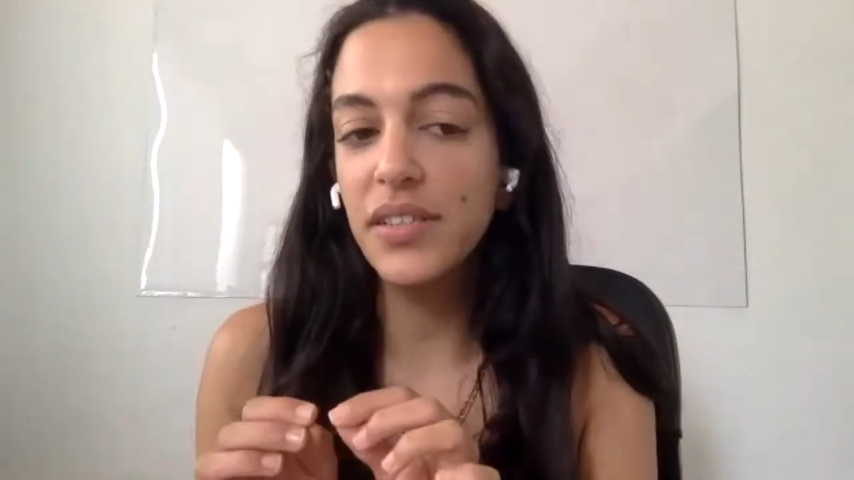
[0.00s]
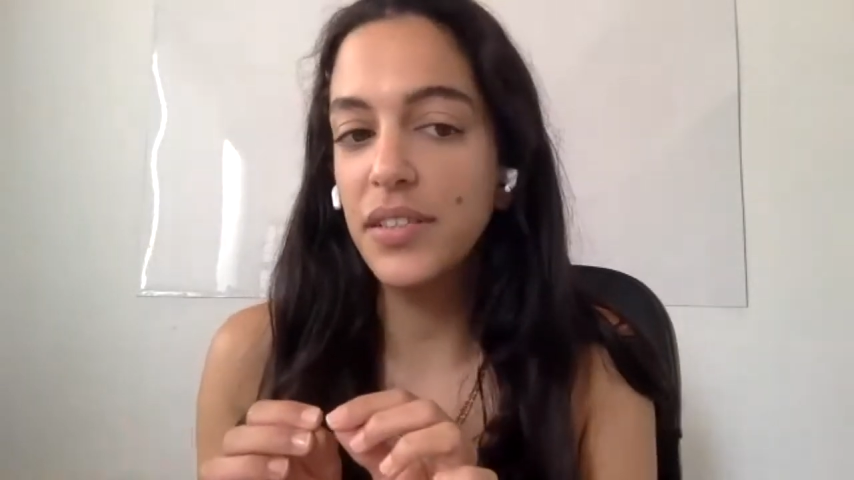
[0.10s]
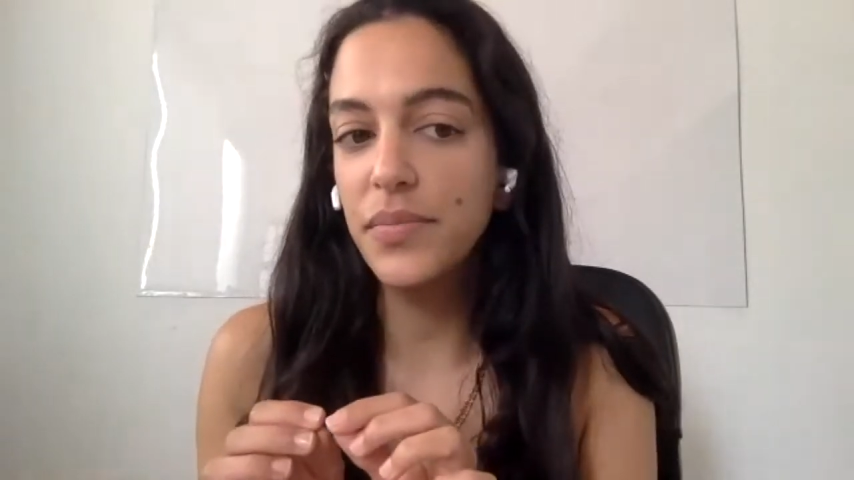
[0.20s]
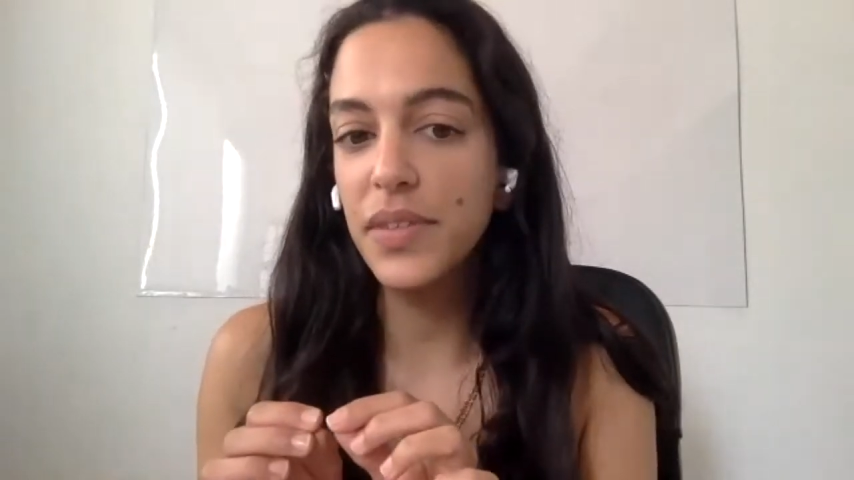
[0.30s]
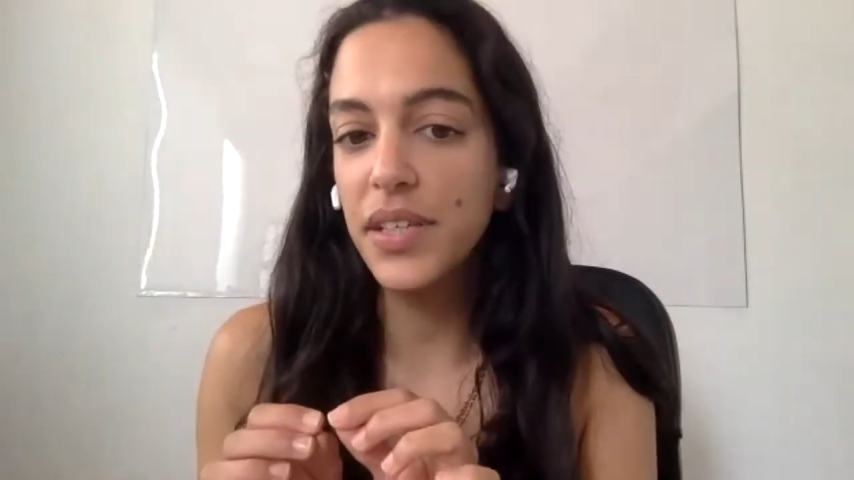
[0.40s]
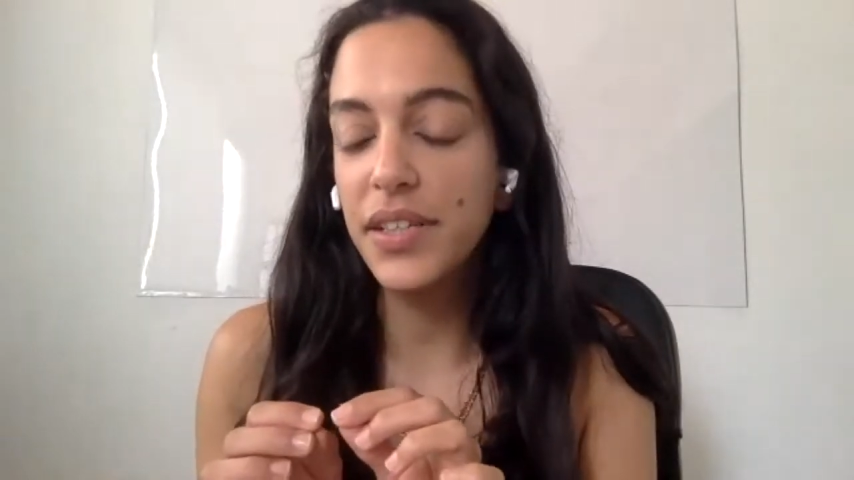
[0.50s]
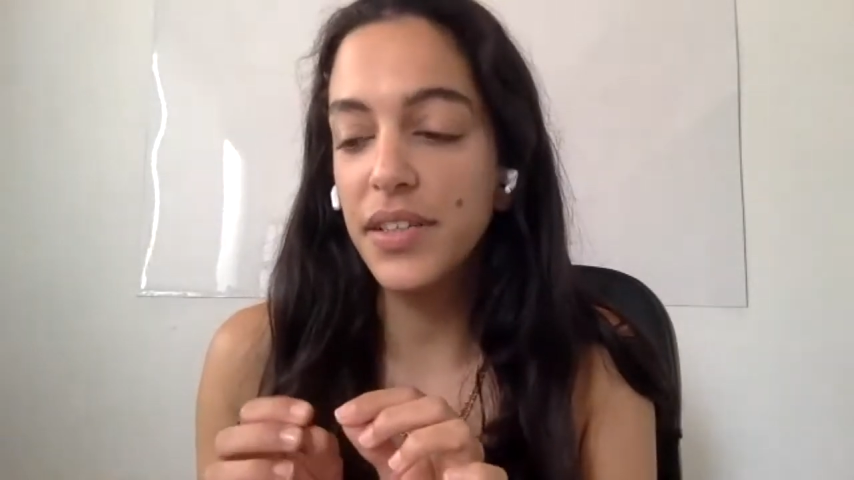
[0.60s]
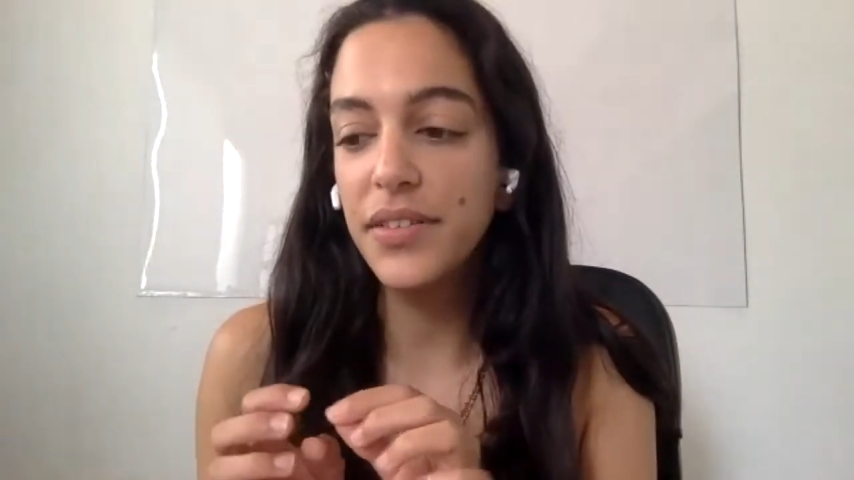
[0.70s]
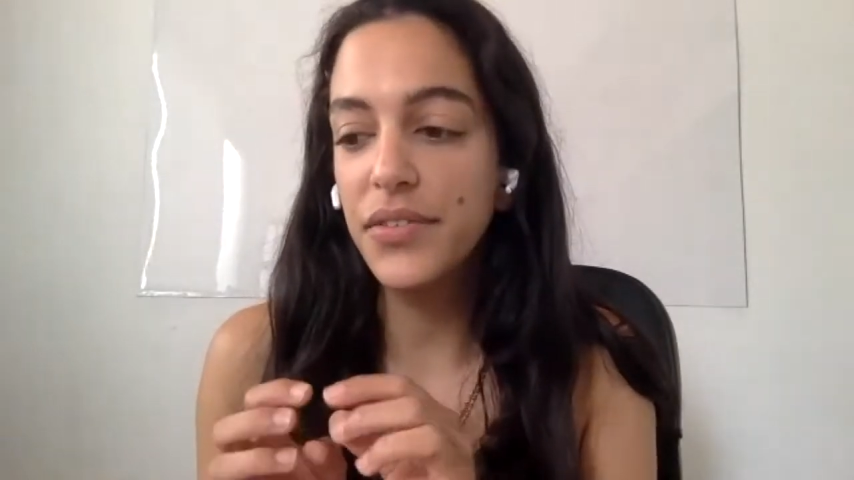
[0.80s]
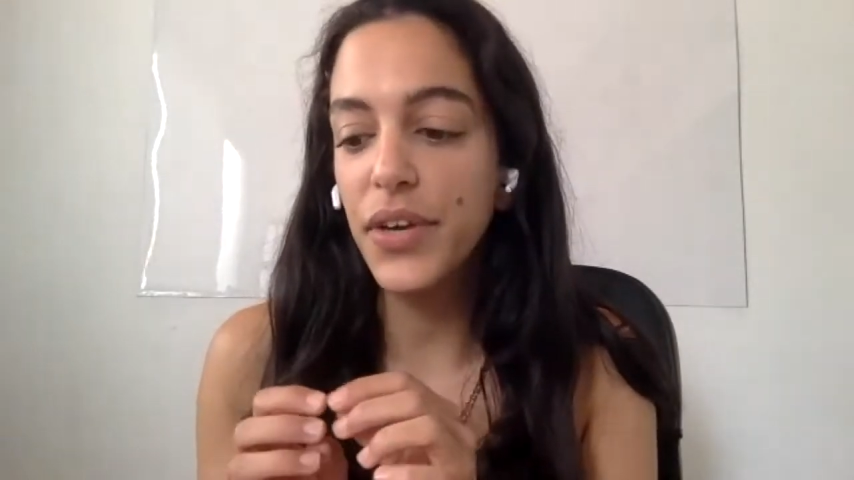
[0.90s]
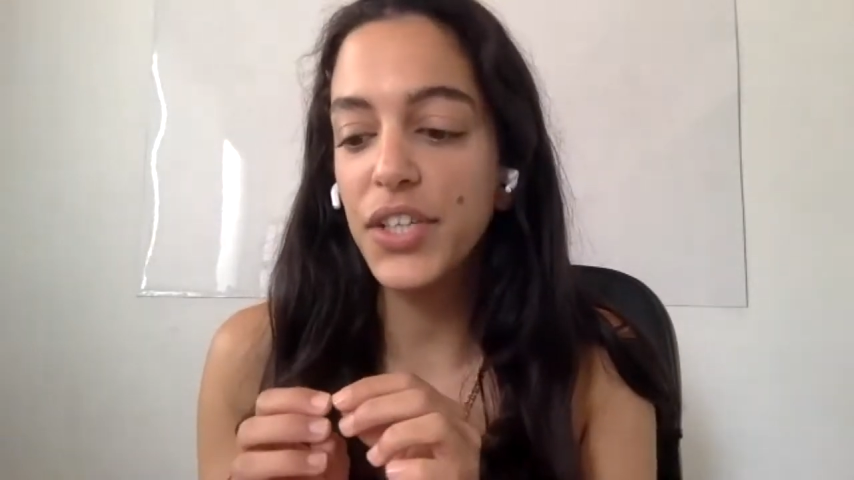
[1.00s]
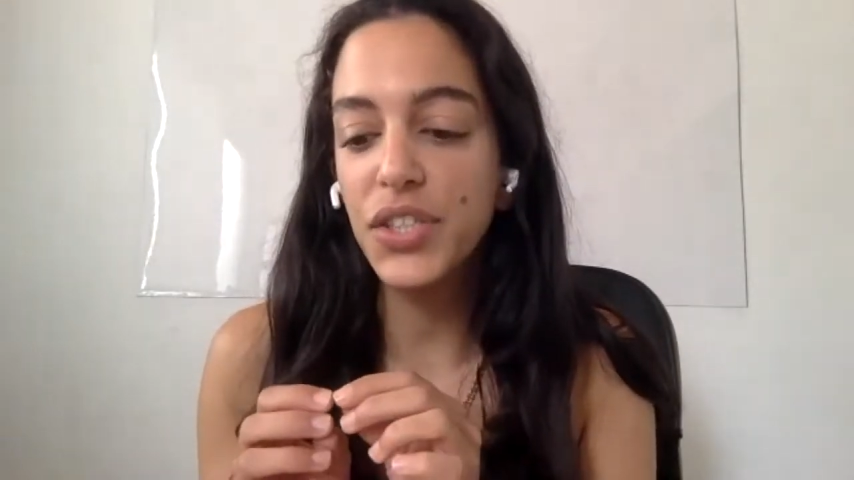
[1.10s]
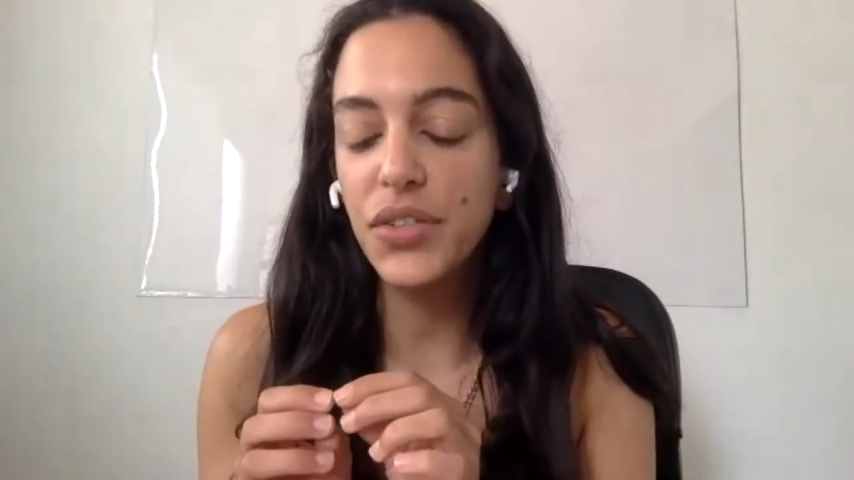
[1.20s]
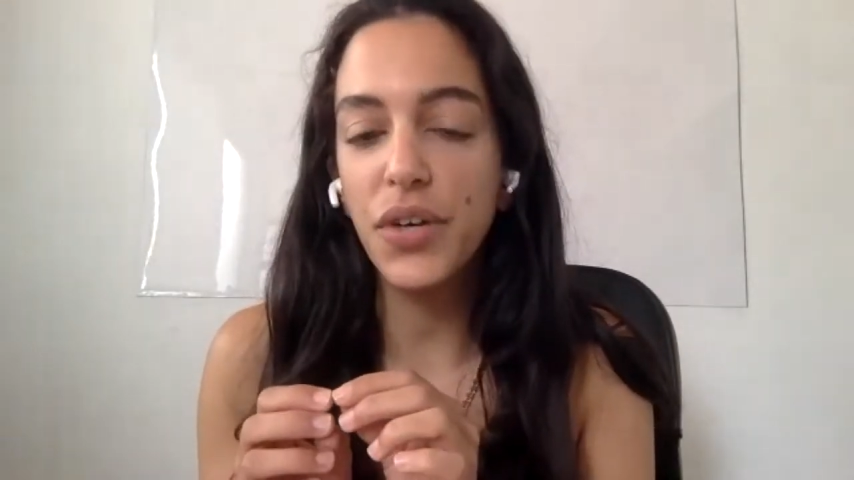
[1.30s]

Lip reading: interaction